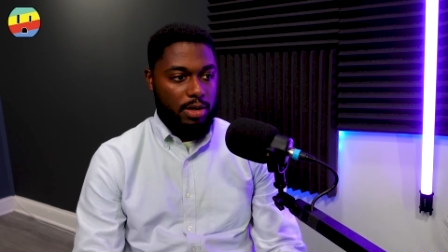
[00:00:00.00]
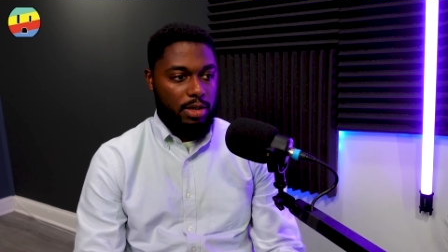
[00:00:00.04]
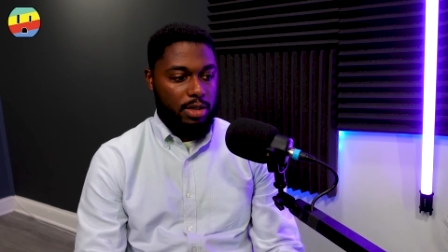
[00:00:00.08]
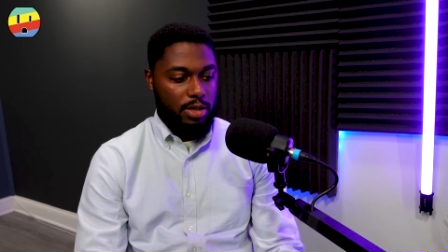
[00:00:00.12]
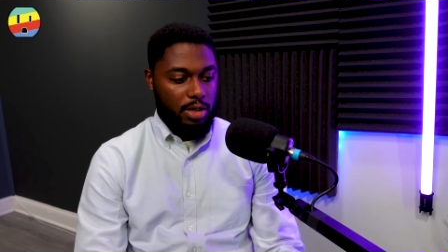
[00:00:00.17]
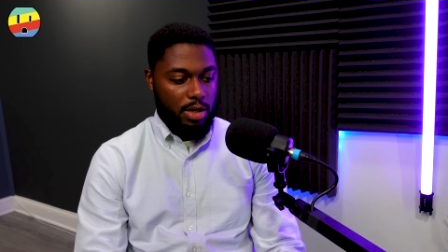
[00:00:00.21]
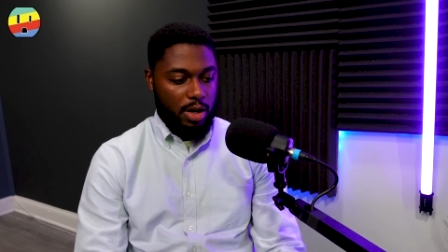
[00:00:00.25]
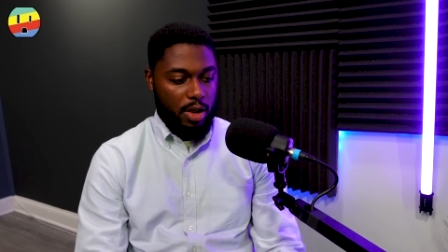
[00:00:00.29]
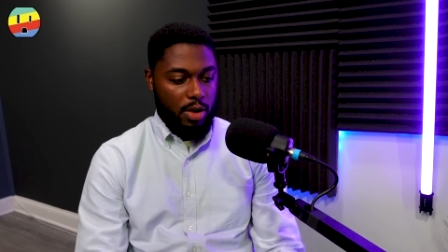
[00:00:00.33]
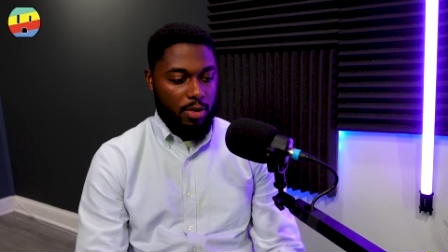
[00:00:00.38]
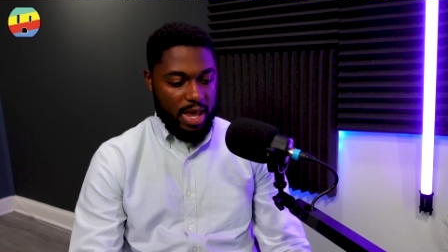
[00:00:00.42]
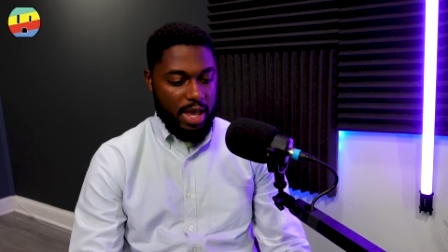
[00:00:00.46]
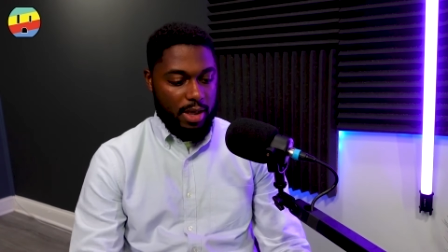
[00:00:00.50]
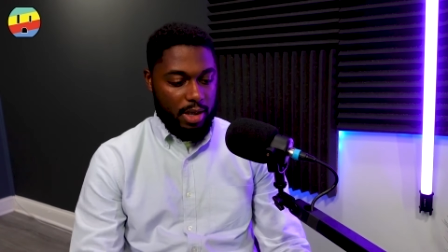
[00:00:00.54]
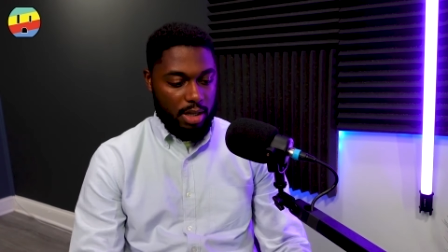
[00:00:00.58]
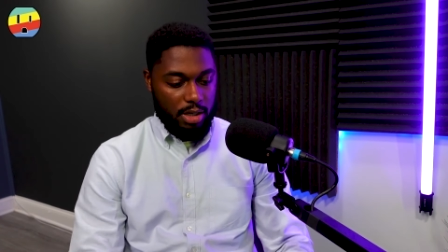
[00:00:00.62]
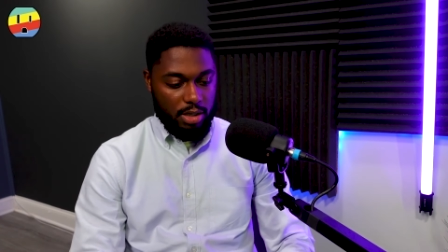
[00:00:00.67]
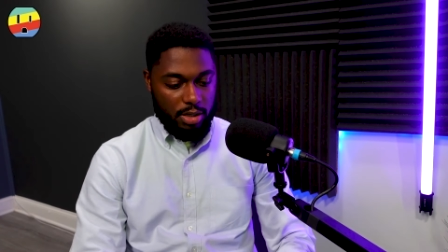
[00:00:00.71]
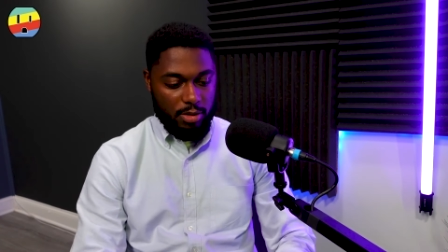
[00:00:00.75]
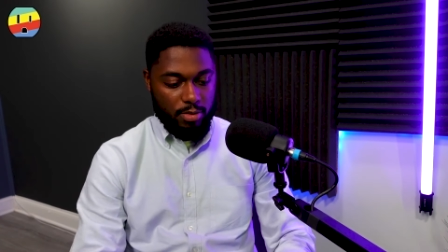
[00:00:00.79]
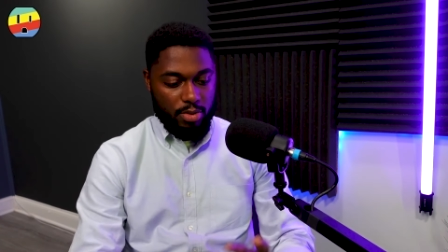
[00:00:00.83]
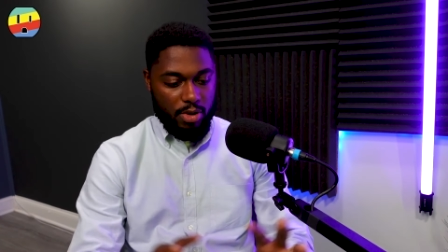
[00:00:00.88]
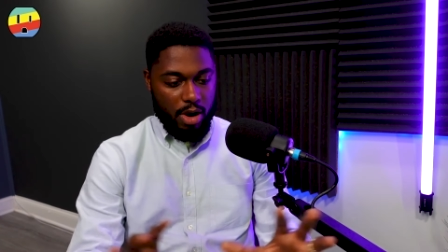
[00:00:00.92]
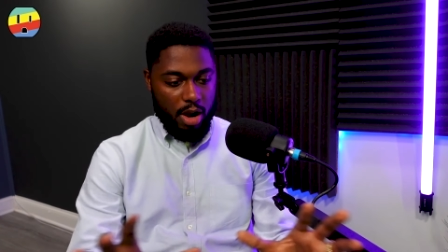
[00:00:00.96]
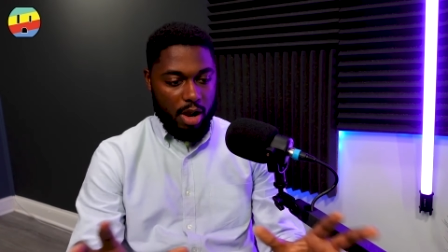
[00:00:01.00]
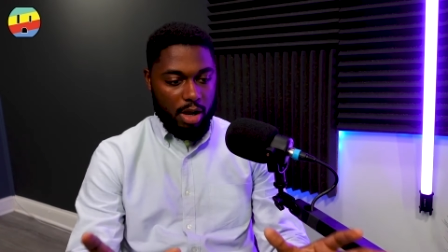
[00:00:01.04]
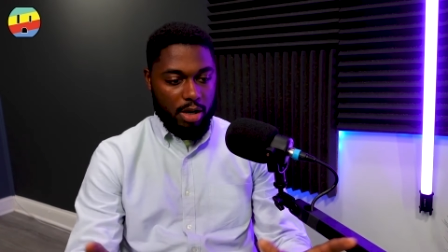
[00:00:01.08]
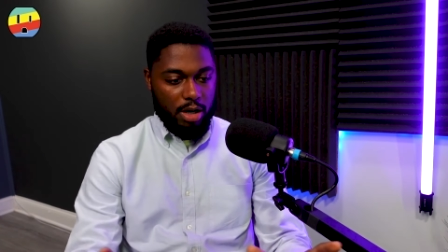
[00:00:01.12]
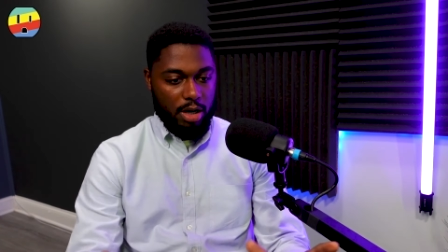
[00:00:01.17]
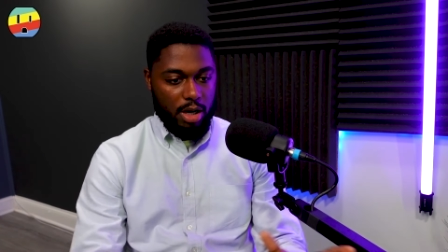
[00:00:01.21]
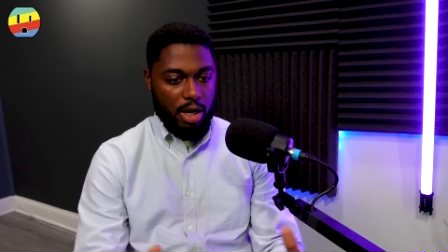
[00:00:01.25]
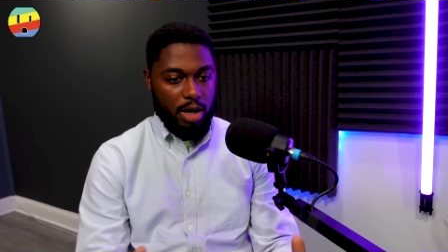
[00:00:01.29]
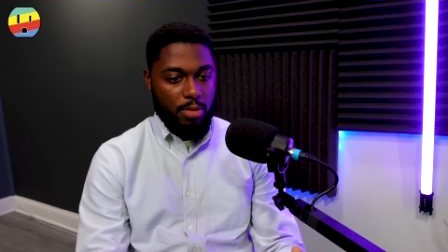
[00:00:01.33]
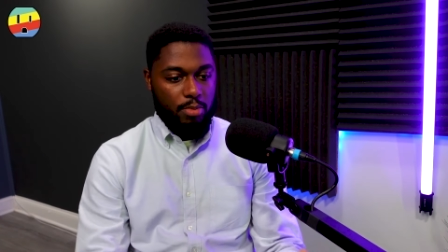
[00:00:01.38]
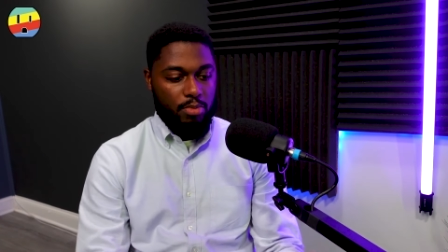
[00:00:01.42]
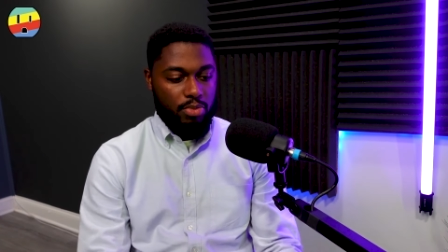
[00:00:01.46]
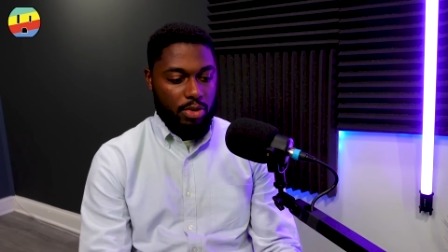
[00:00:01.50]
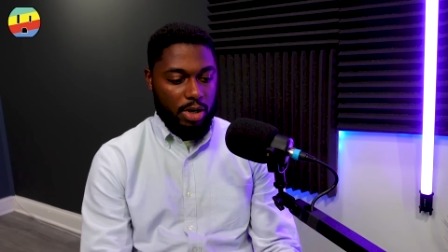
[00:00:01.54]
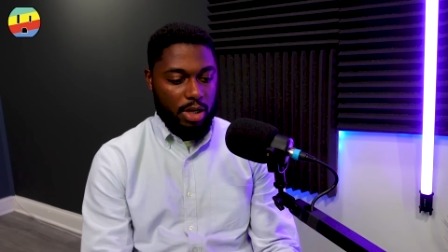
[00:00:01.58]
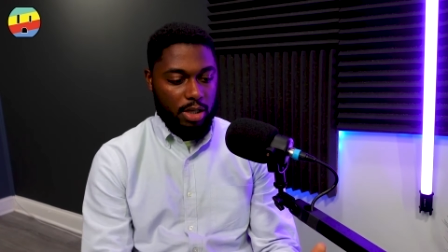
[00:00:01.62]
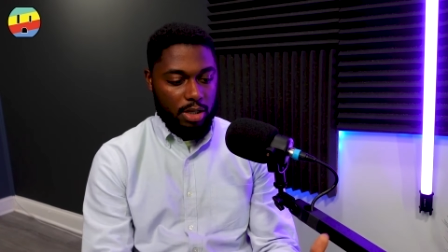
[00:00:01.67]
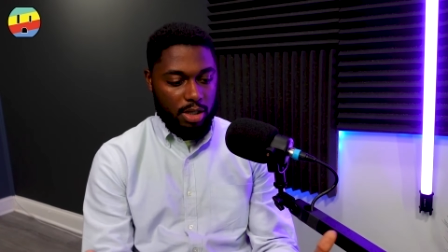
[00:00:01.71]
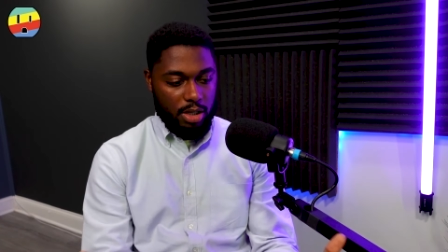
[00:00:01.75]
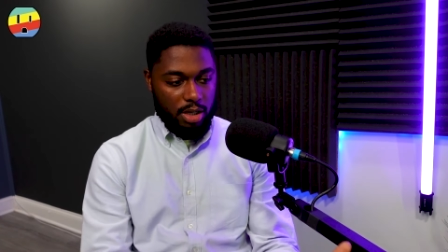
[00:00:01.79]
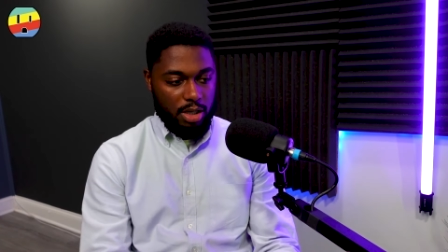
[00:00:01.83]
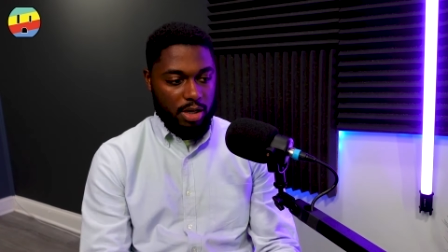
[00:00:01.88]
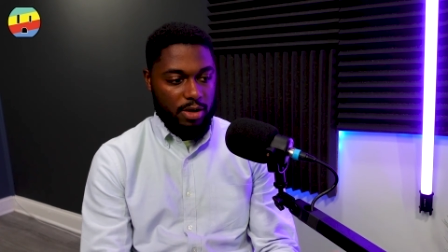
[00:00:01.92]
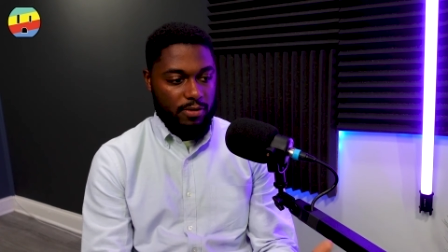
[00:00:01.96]
you know the broader
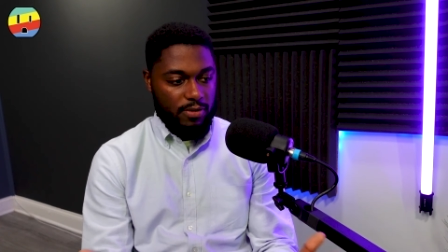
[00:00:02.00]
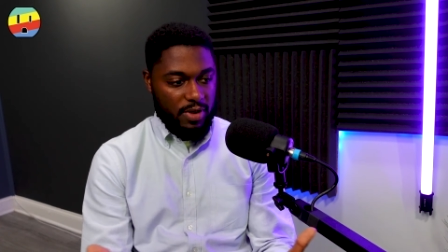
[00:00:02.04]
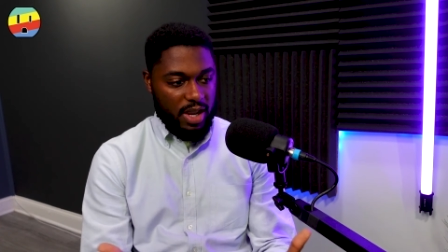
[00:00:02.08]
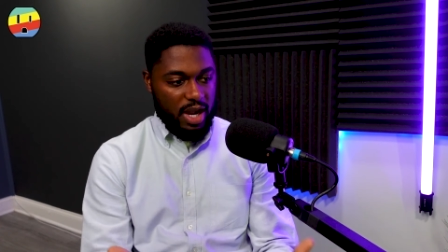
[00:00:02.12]
umbrella of